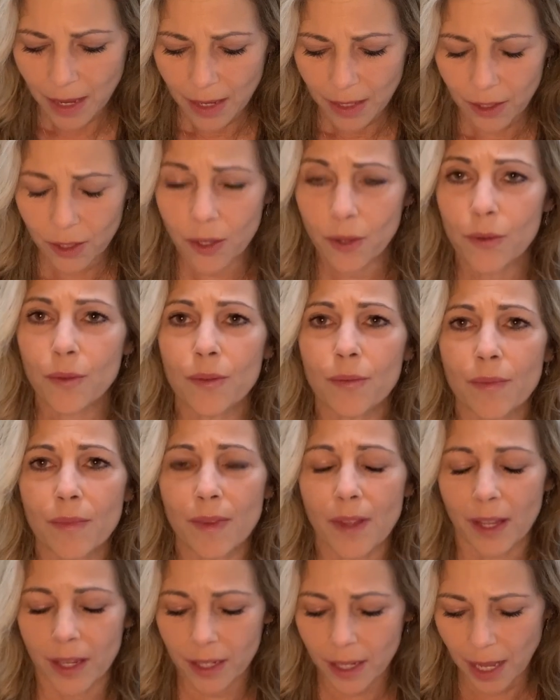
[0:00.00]
You know,
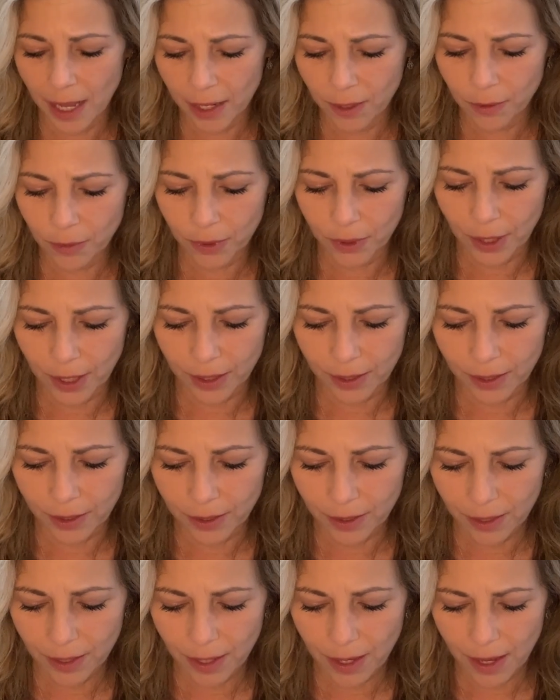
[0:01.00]
I'm going to end with
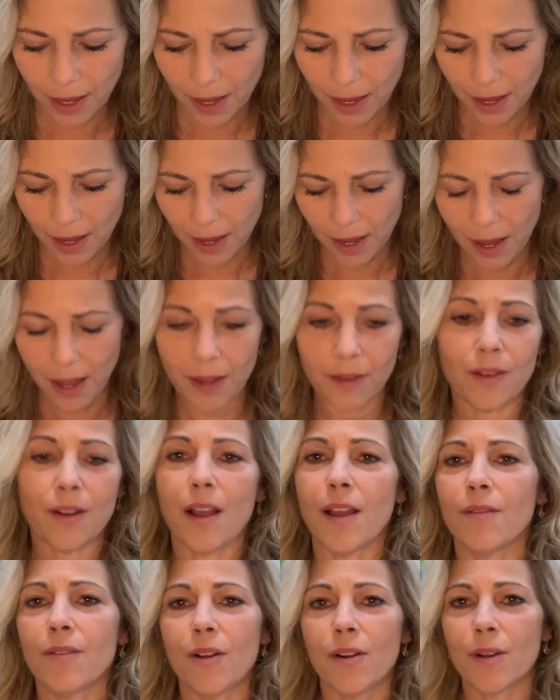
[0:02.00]
this.
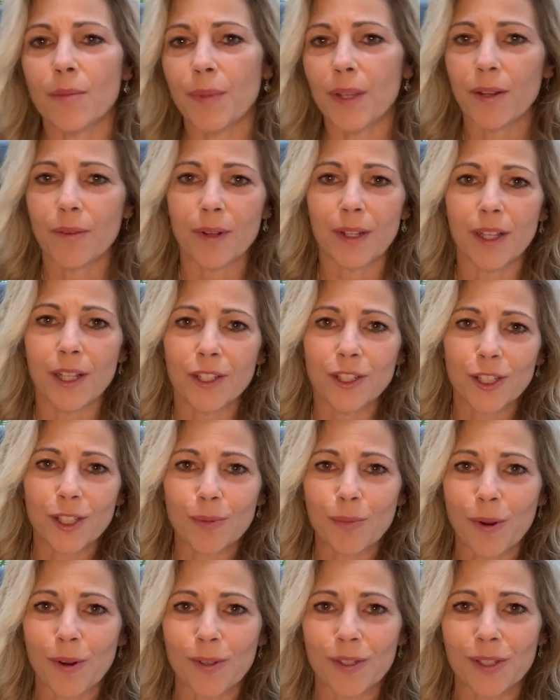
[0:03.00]
I'm not a big religious
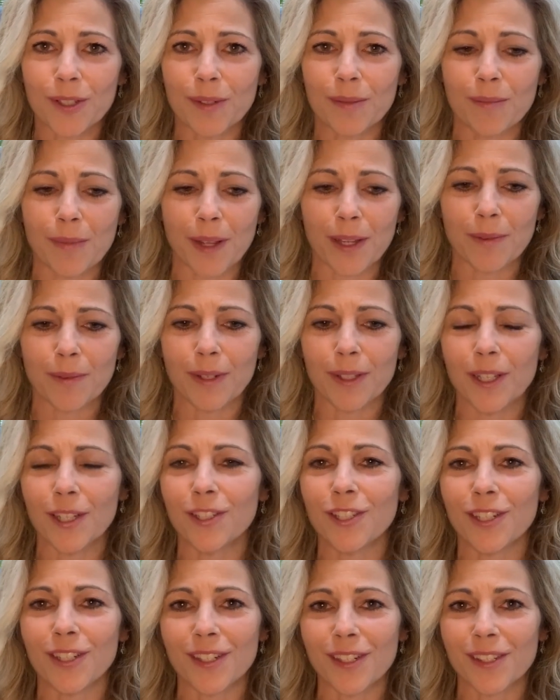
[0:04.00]
person. My
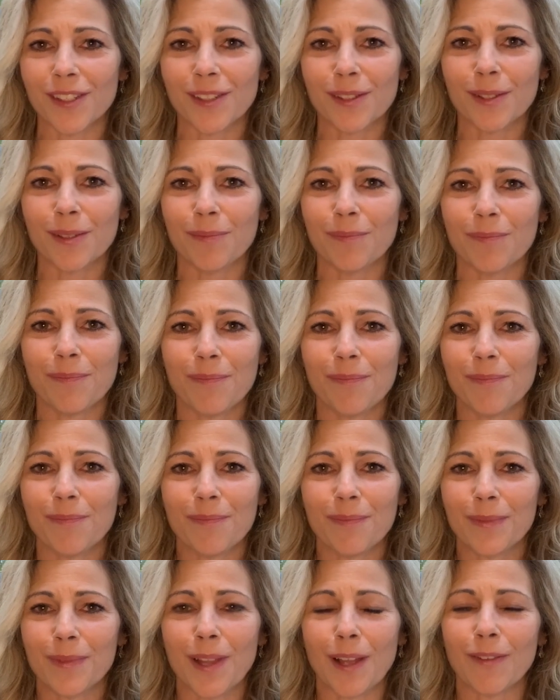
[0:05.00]
religion is
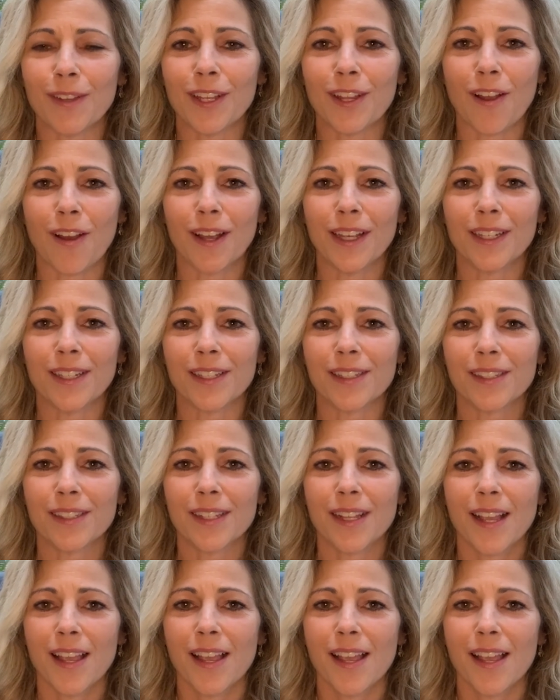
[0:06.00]
loving kindness.